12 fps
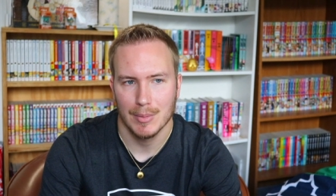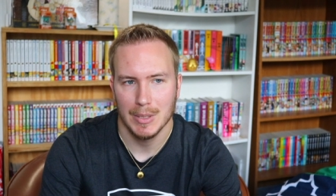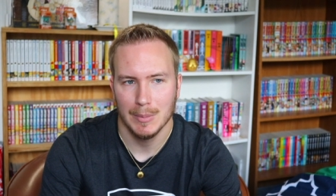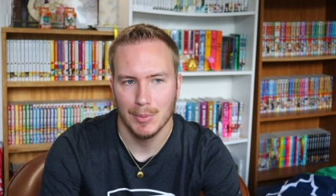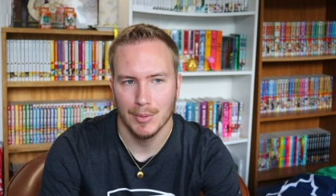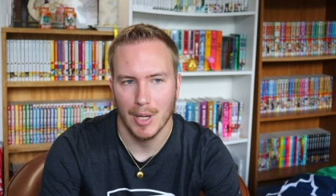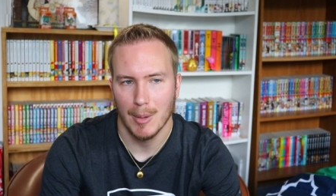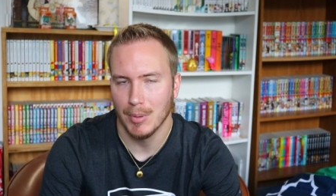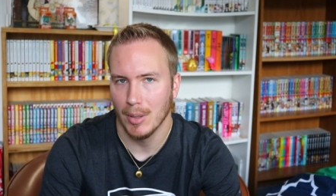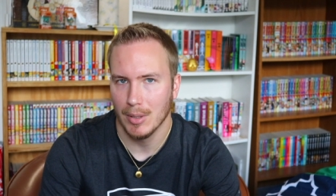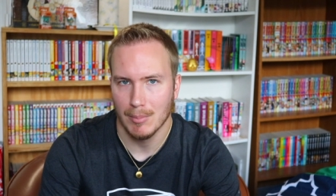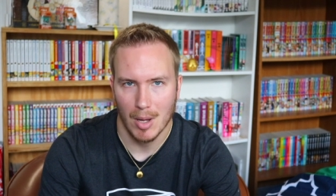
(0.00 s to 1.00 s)
people
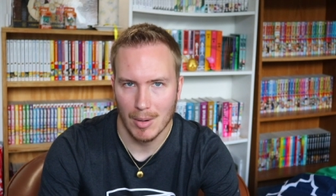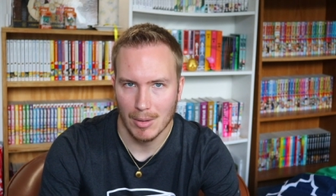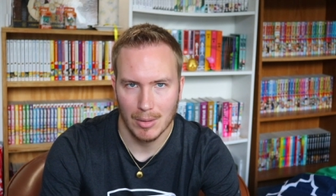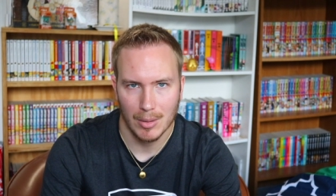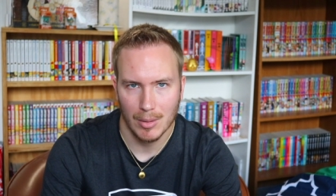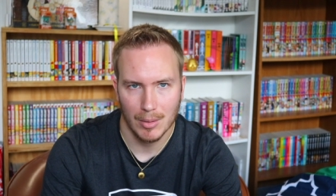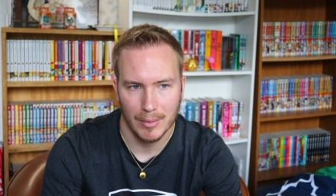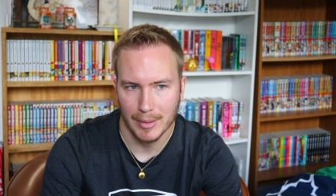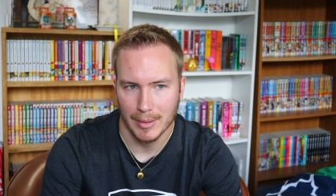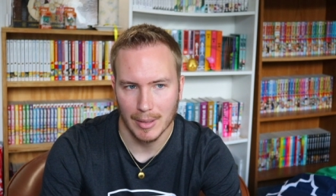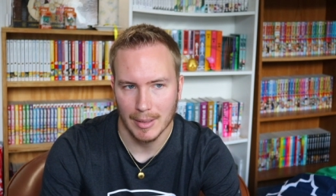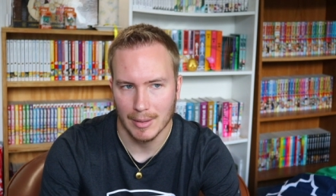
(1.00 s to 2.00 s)
uploading manga hauls
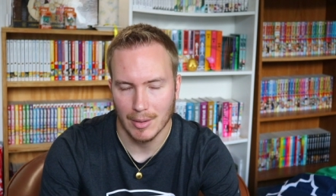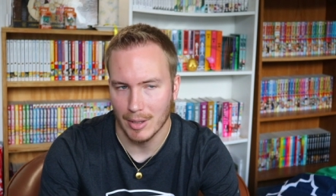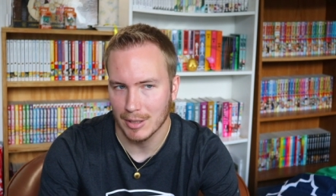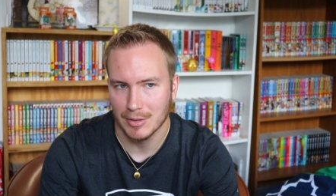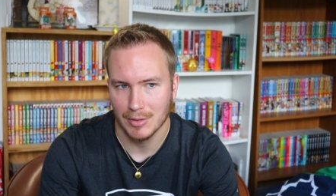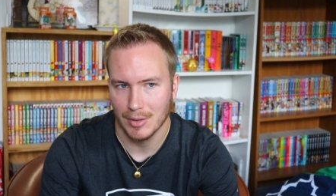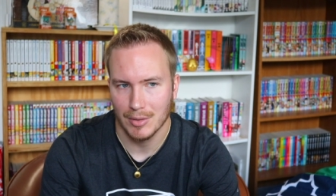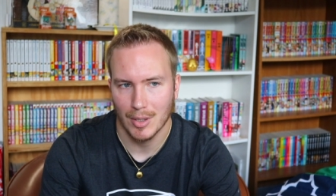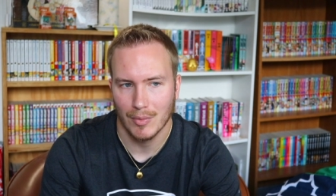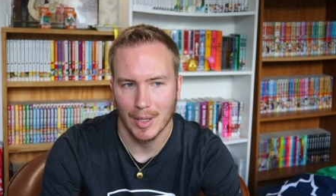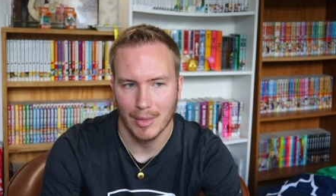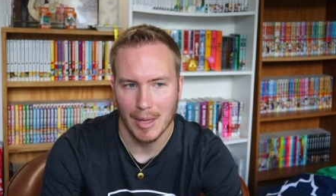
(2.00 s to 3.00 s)
and, and collections and
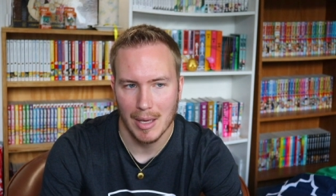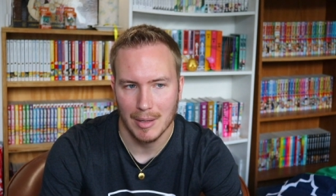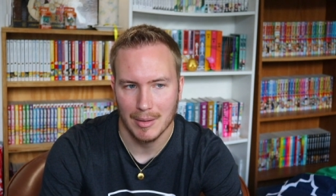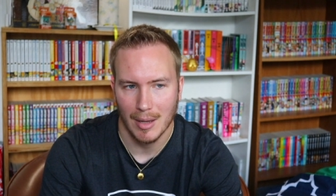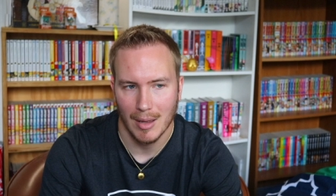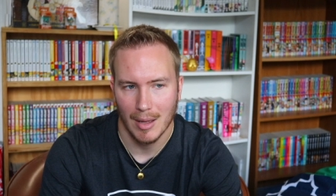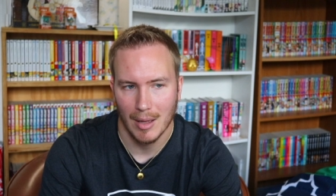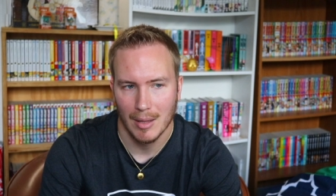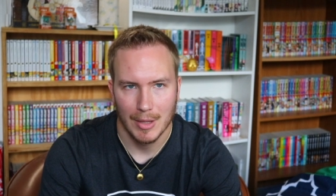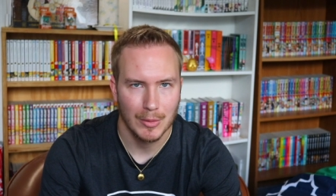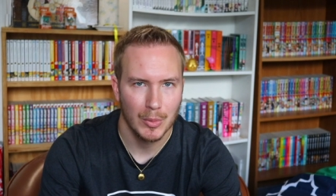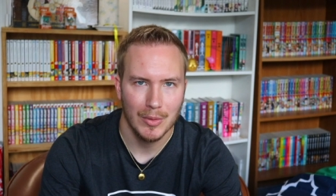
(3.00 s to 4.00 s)
stuff like that. Uh,
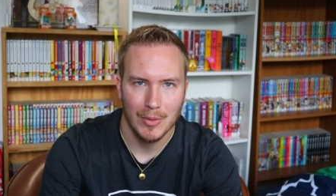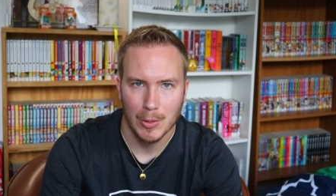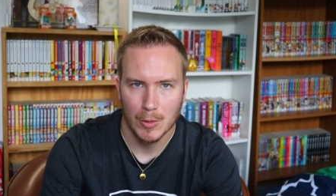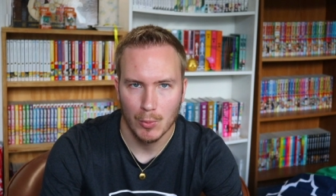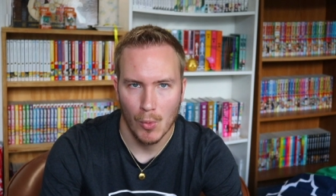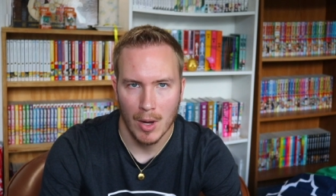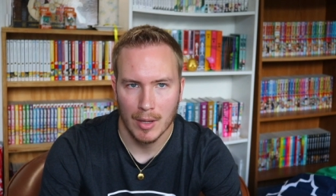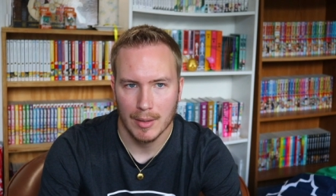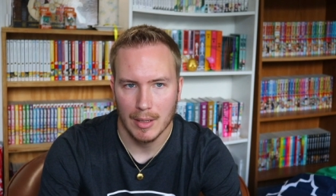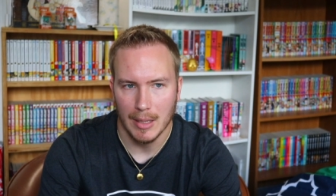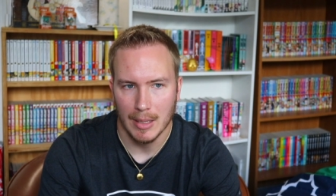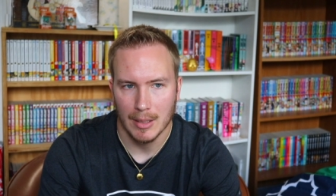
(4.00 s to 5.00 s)
that's what the viewers want.
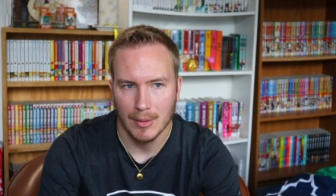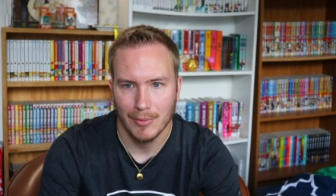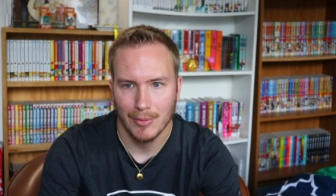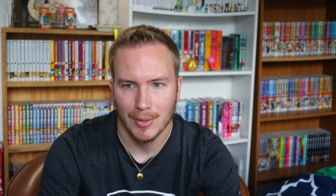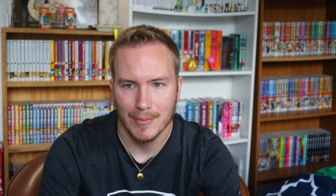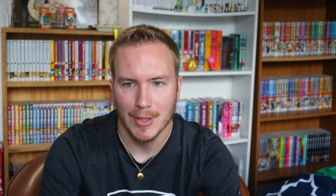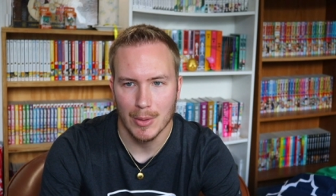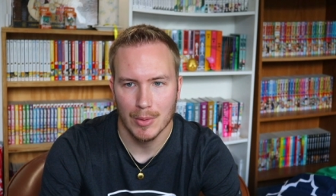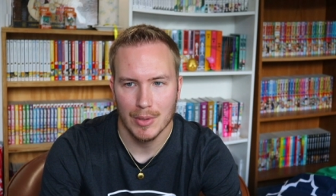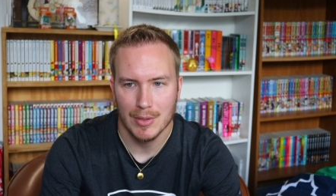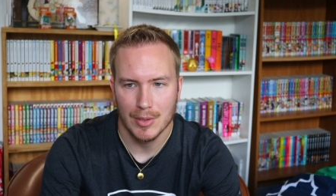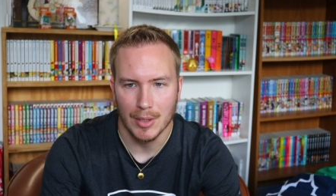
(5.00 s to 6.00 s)
If the
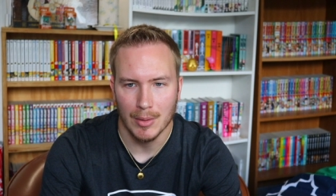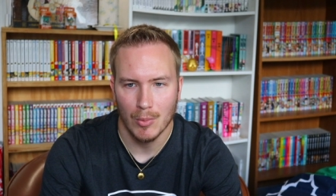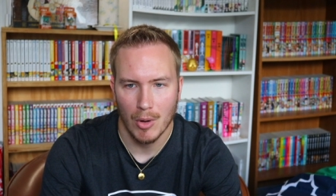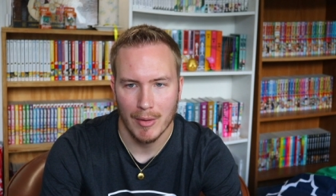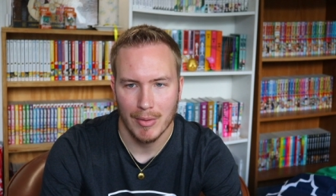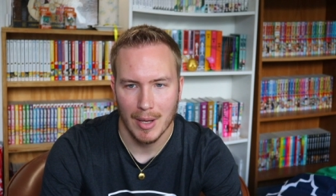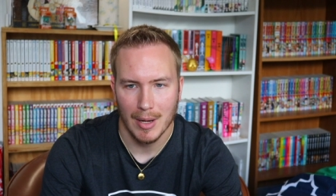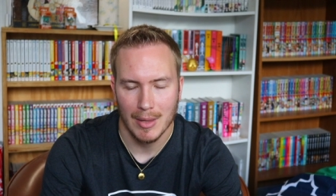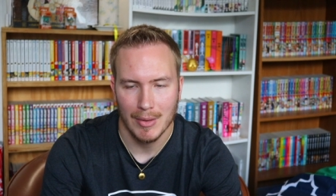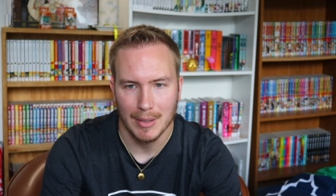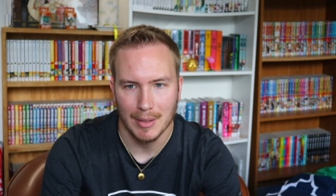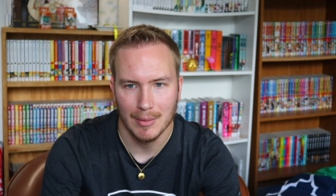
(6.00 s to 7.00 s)
viewers didn't want that
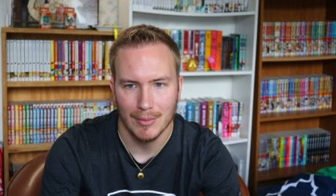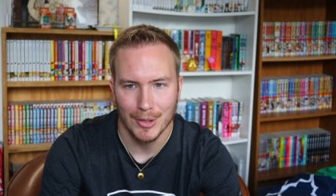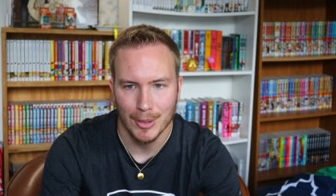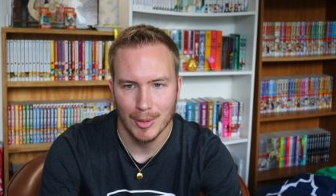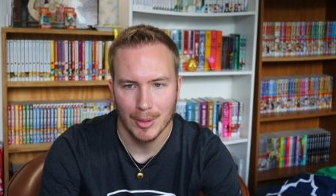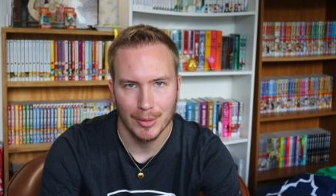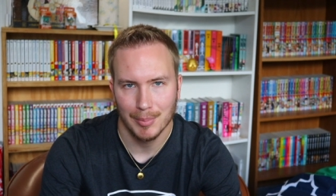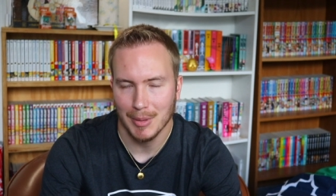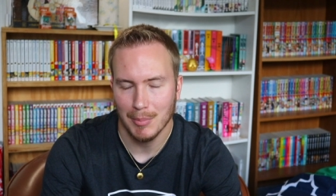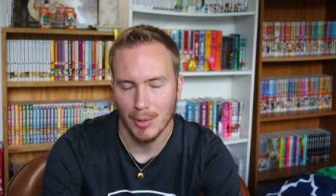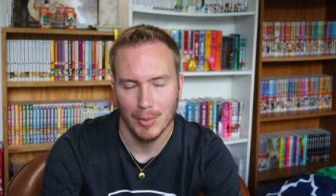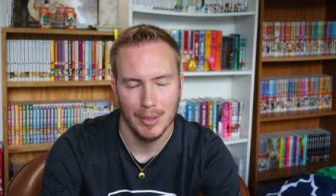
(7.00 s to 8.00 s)
and they didn't view those,
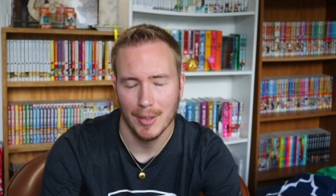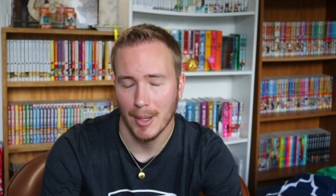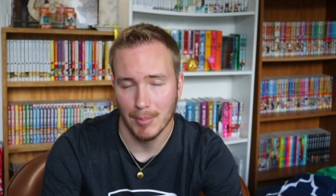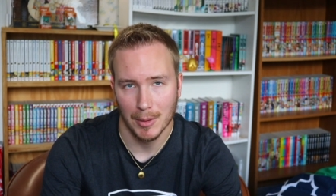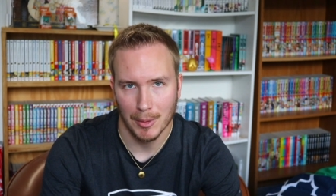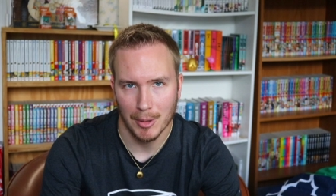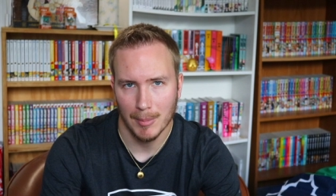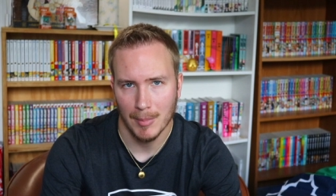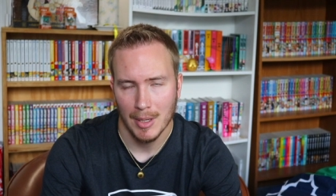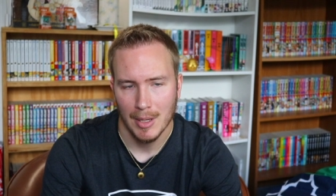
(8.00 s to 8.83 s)
people wouldn't upload them.